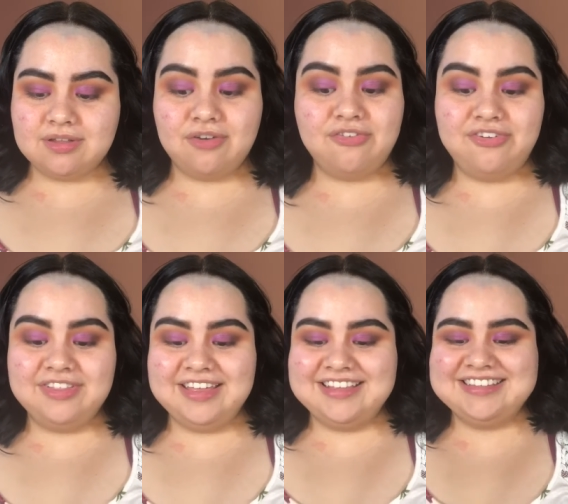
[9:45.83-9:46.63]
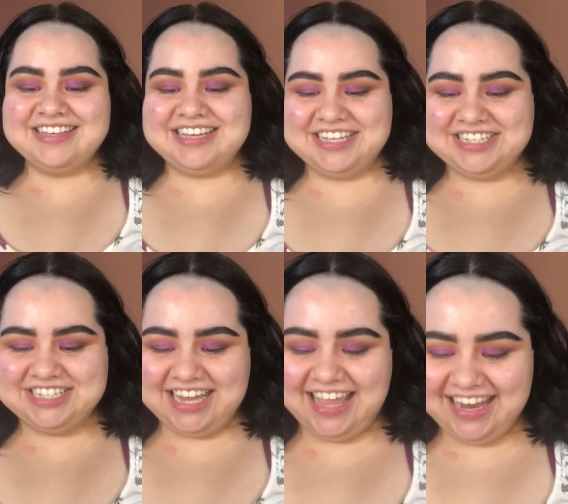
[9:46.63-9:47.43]
hopefully it's a good
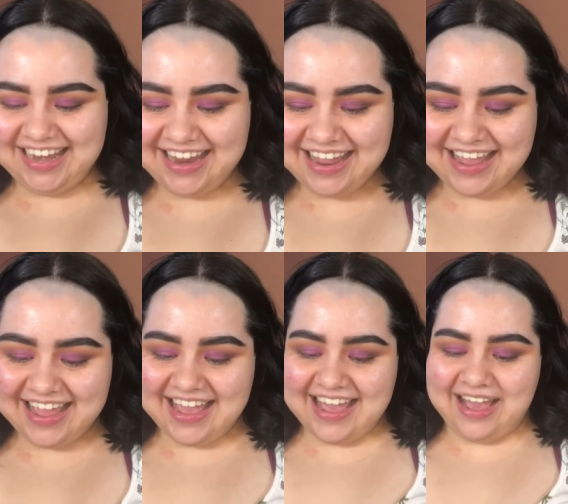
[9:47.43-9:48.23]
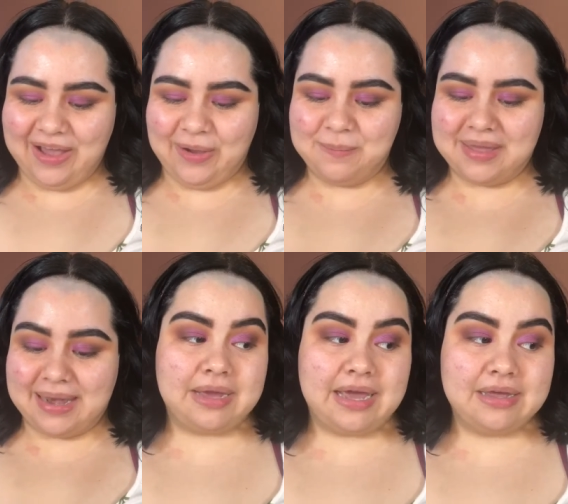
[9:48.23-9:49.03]
shade. Oh man,
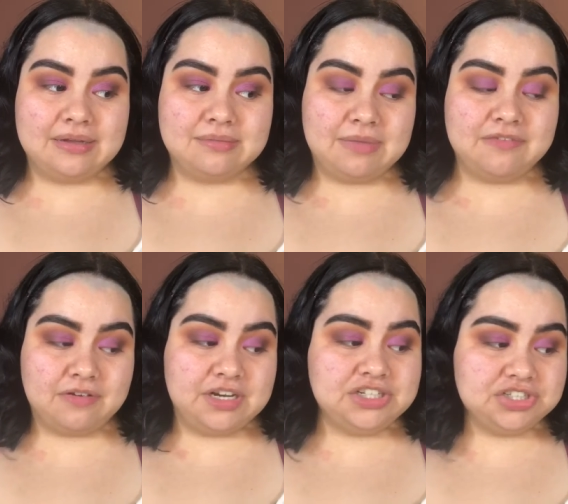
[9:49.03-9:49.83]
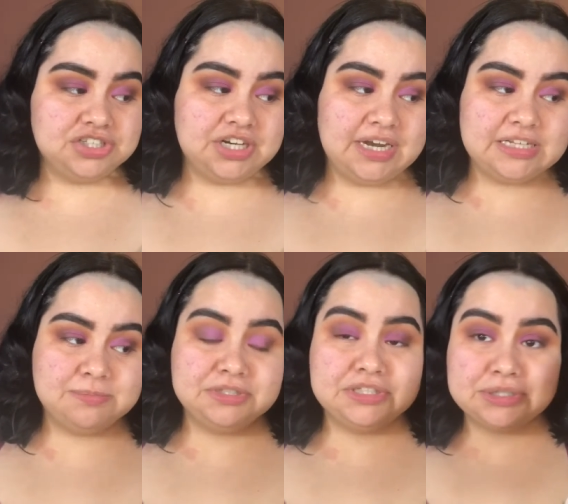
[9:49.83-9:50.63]
I my foundation shade has
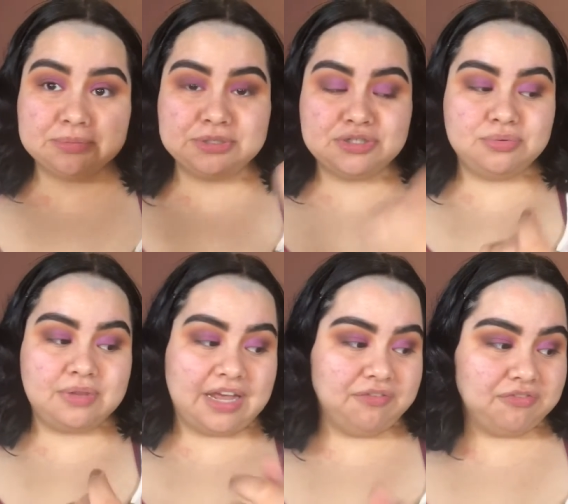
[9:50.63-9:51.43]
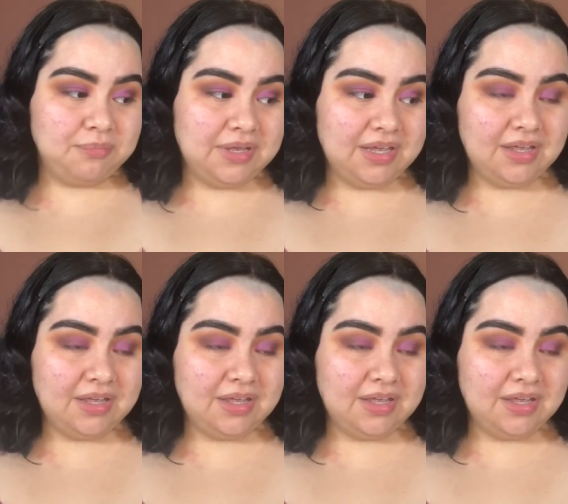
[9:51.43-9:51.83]
been a little bit too light for me